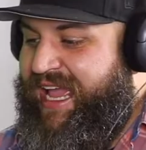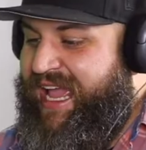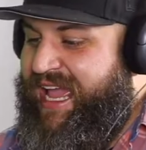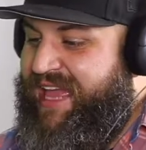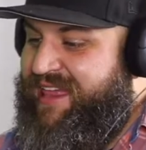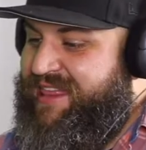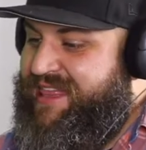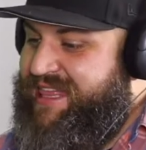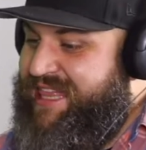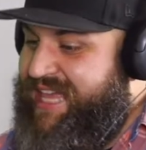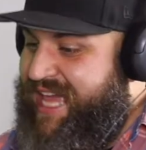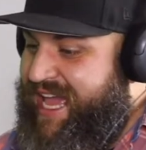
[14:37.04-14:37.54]

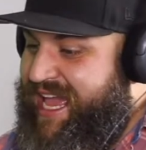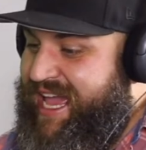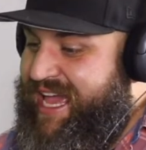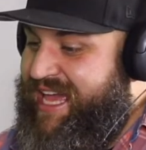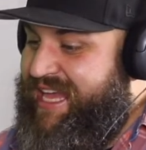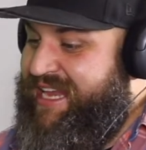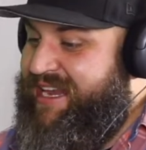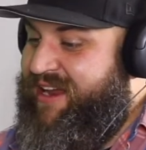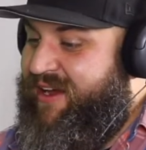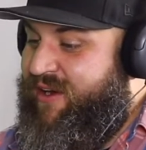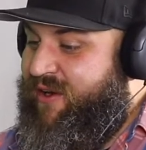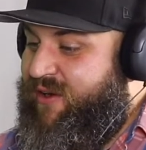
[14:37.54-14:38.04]
And then
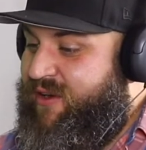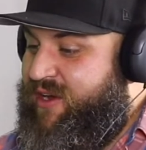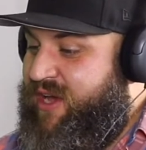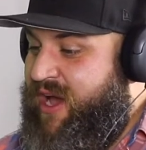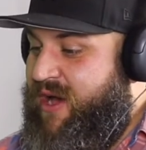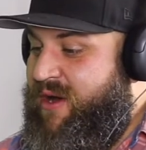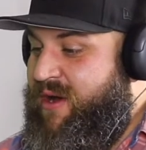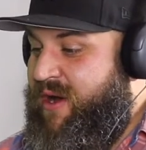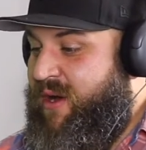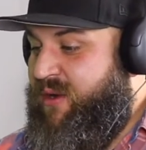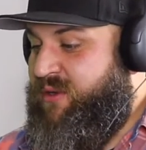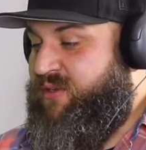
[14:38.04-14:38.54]
her
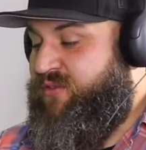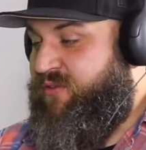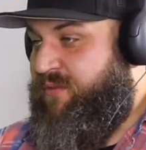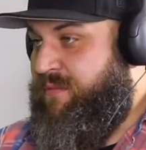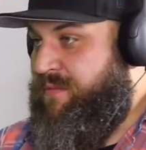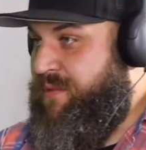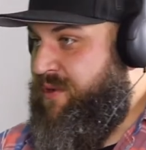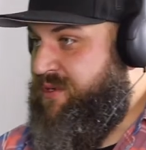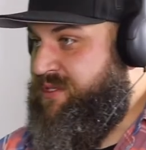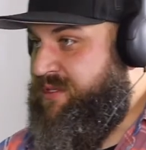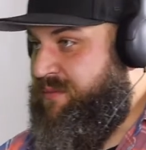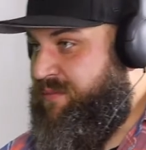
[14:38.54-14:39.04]
co-hosts from
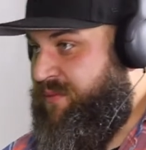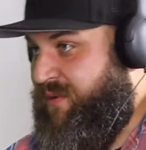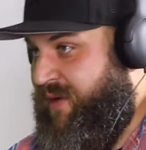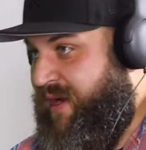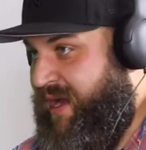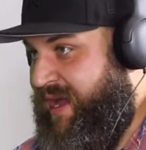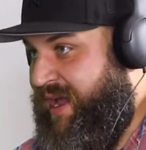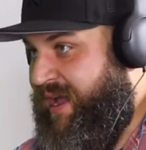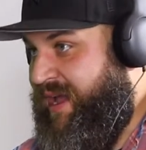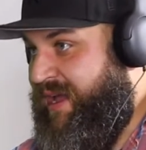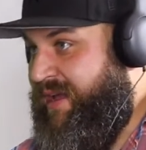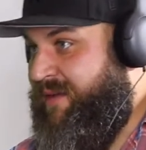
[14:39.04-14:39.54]
Birds of
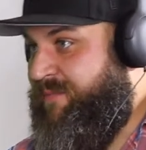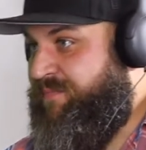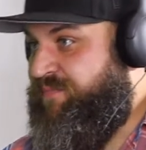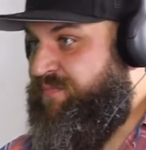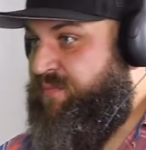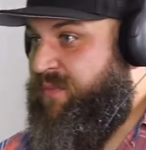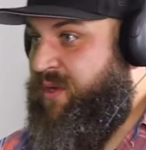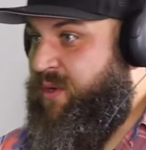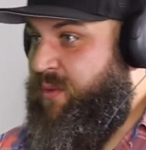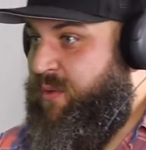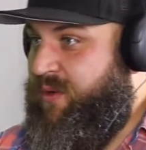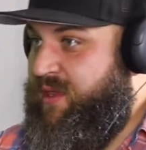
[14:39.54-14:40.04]
Prey
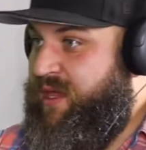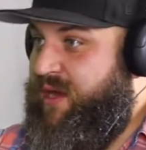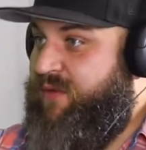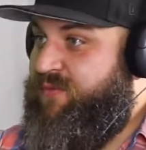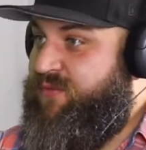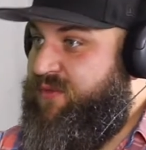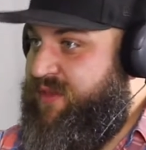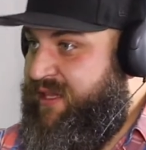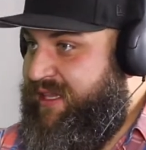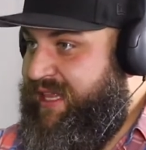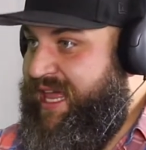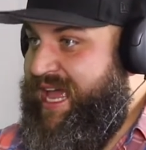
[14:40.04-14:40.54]
were there for
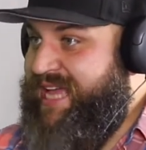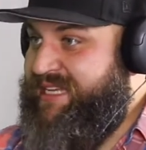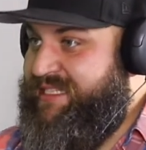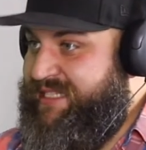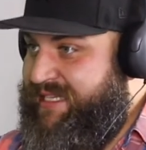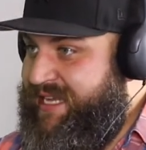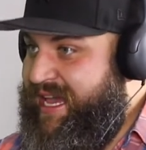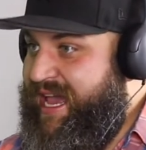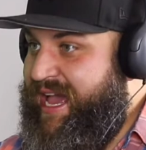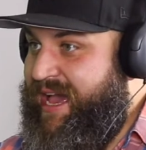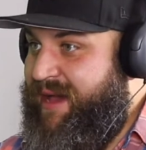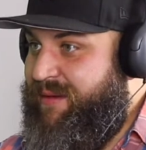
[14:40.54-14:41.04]
the last
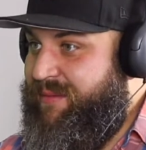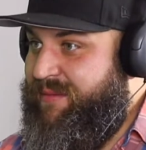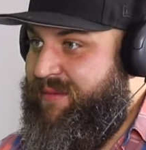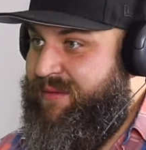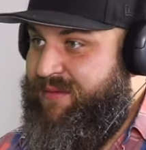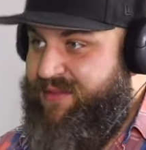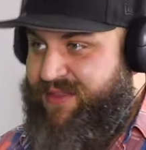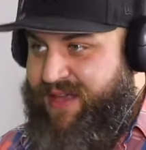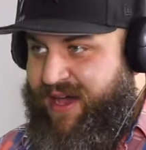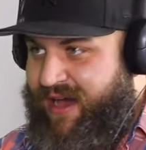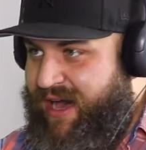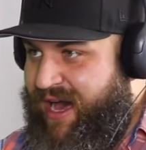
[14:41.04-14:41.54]
dab,
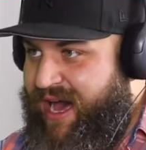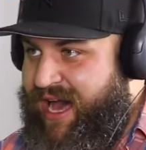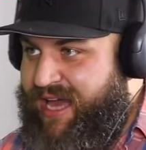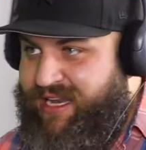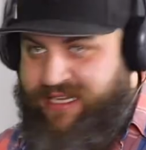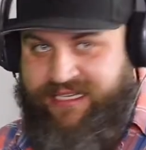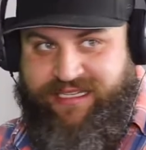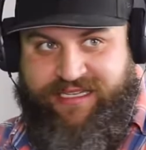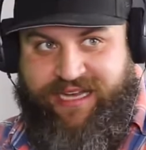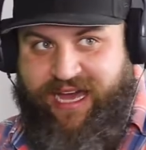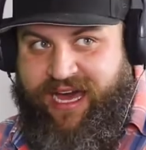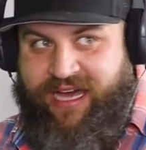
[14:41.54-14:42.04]
the
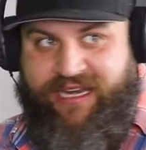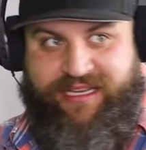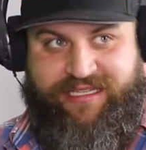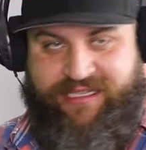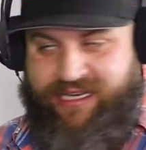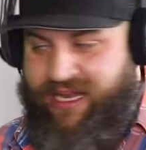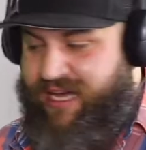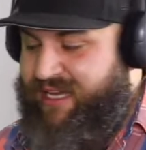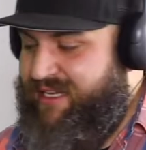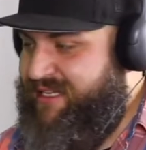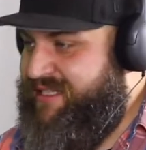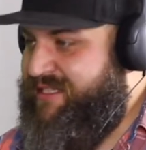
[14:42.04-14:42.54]
hottest
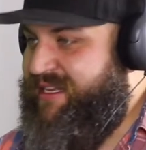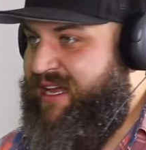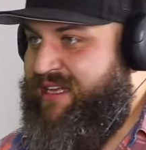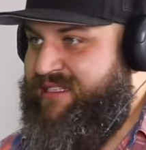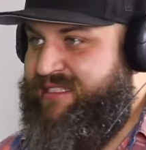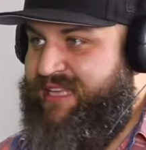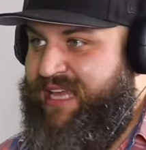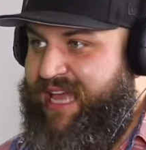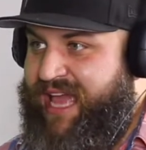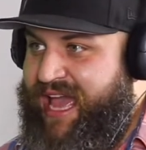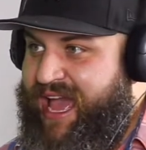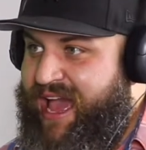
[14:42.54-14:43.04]
sauce
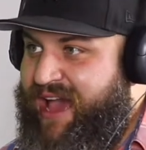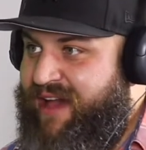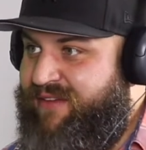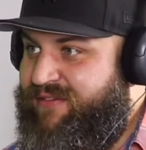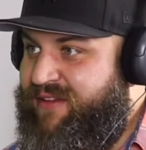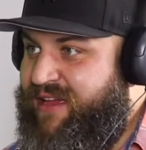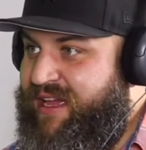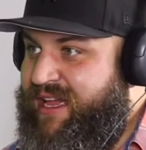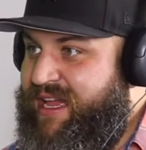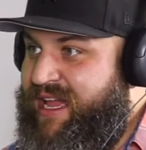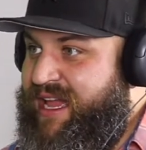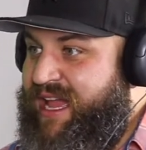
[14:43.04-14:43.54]
they have.
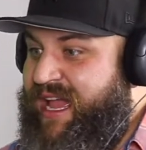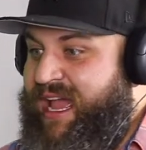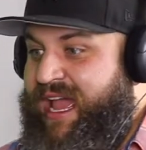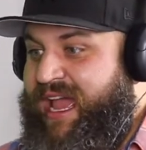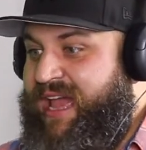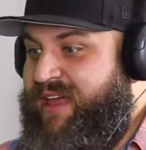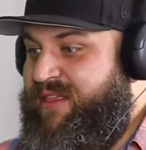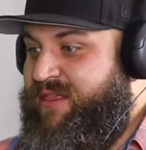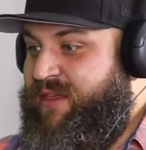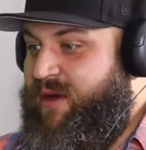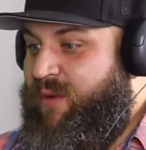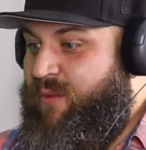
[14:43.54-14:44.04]

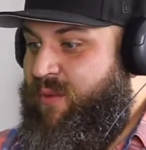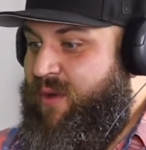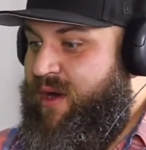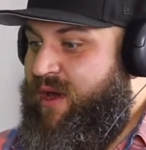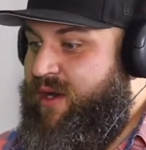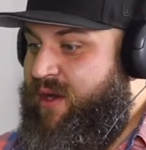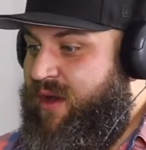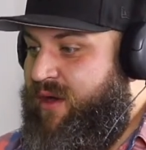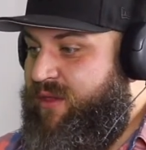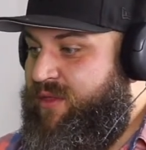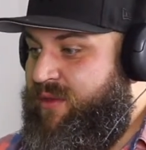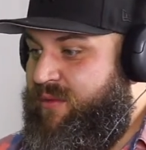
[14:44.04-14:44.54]
And the one
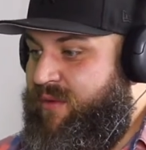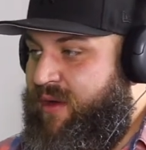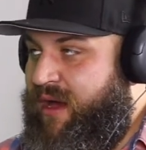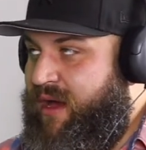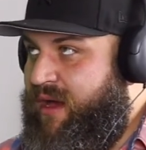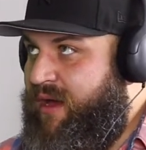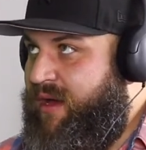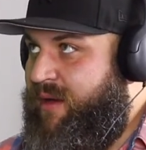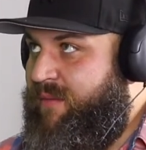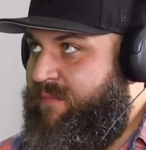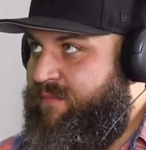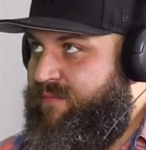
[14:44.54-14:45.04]

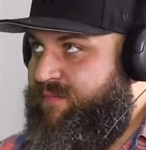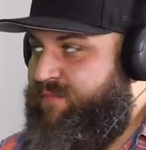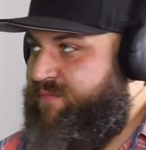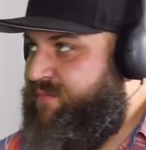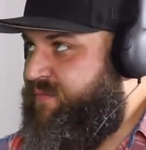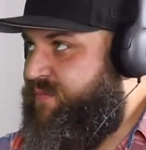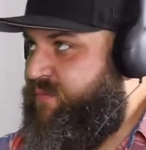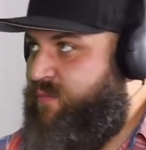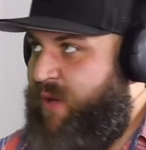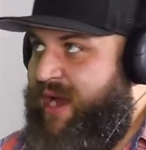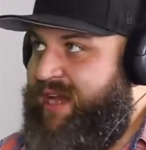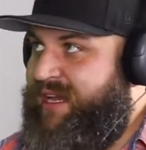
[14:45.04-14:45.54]

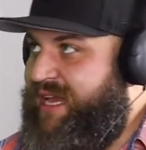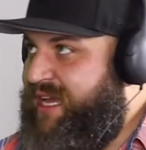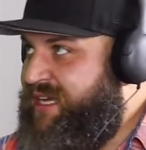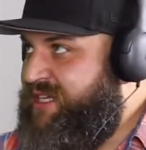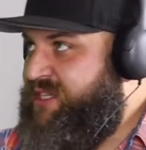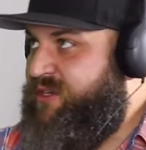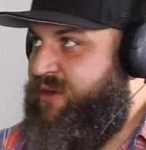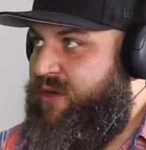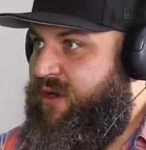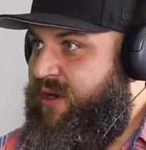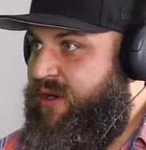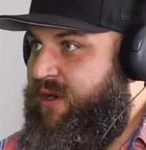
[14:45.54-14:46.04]
right next to
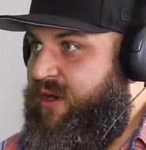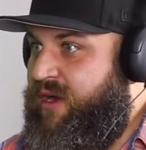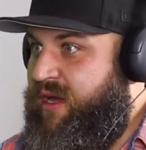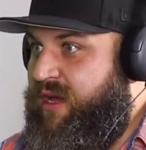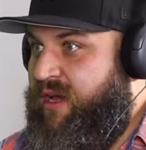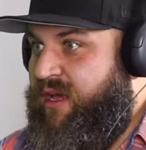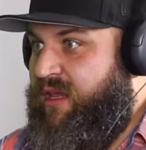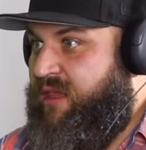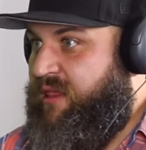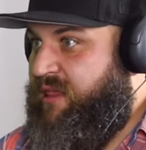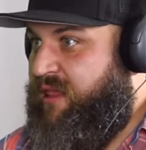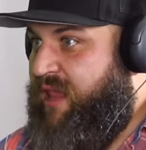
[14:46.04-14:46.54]
her
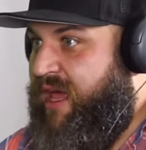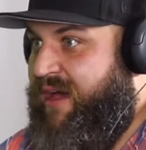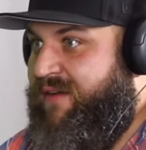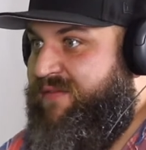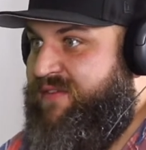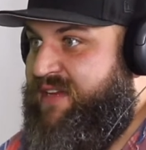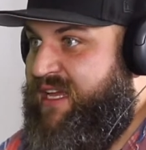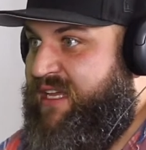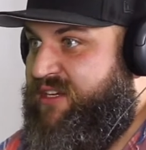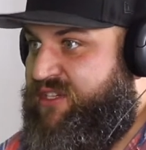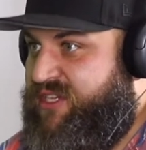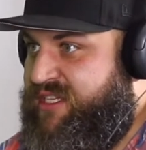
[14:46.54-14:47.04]
loved
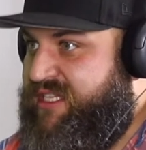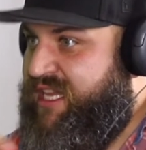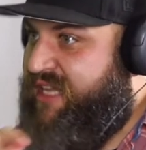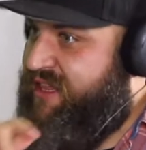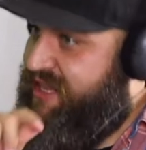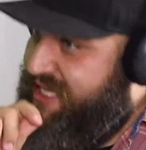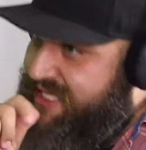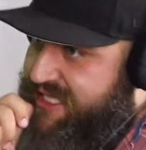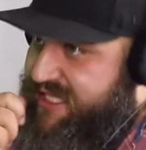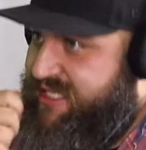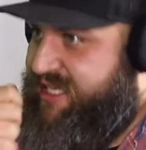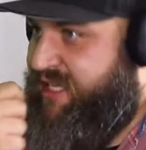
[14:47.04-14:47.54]
it, and she's like,
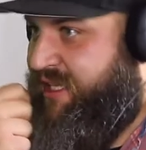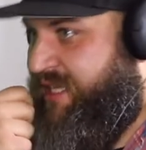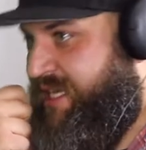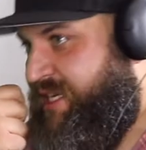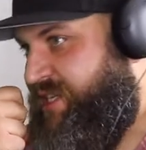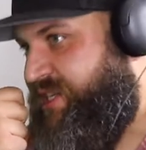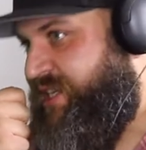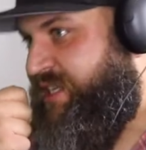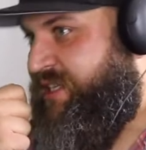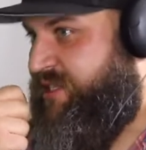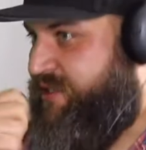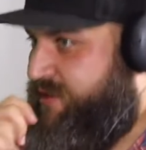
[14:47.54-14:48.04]
"This is delicious.
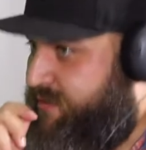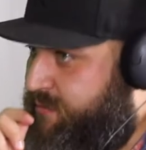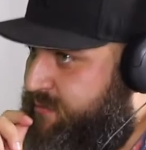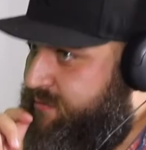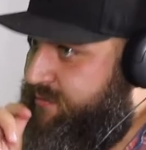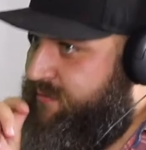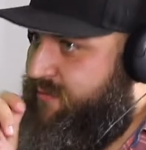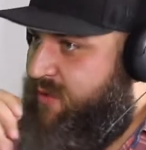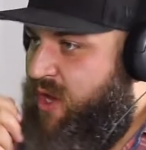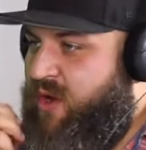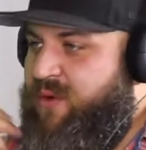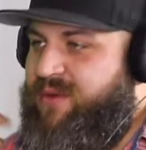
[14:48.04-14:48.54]
Oh man, oh,
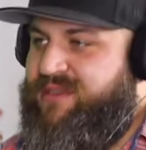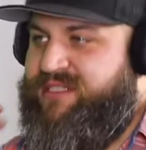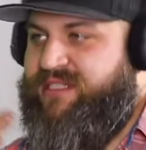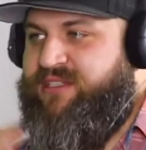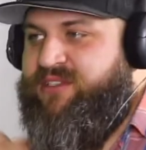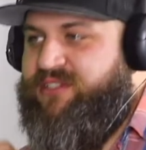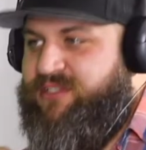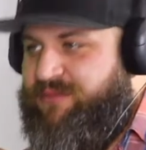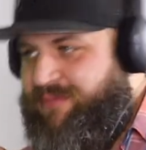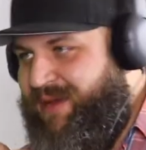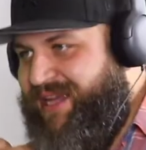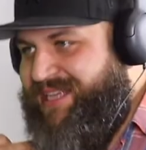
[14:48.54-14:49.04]
it's a little
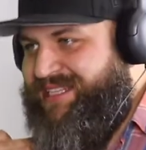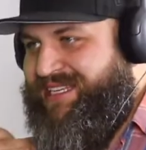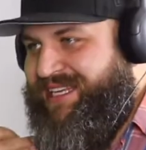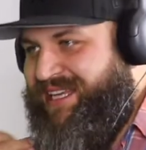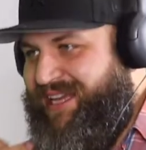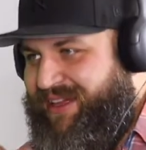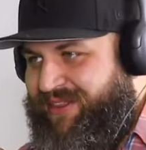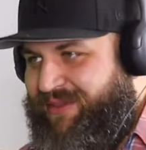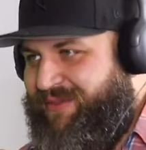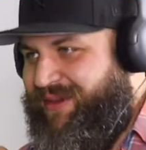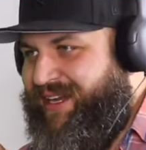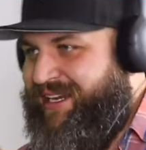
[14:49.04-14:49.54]
spicy
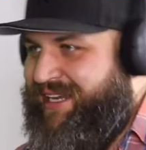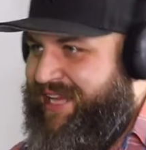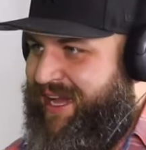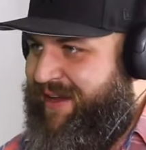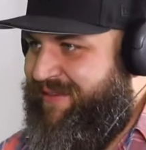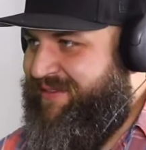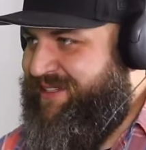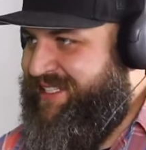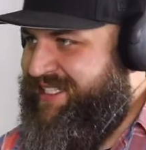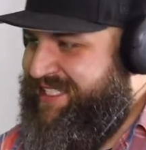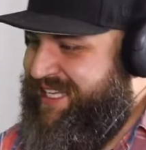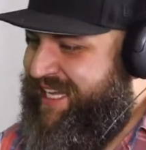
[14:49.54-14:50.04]
on the way down."
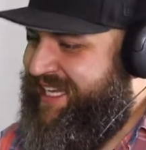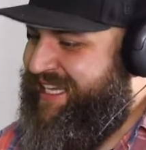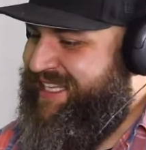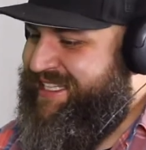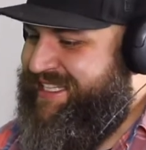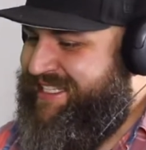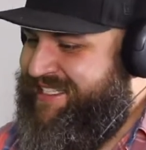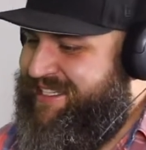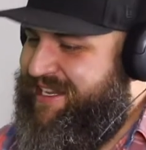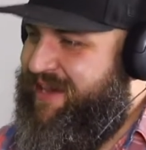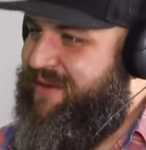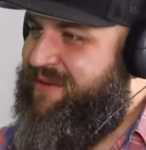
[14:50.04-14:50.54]
But she's like, "It's
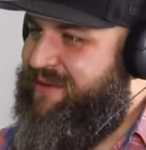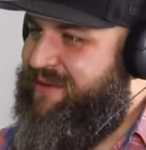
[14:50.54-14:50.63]
so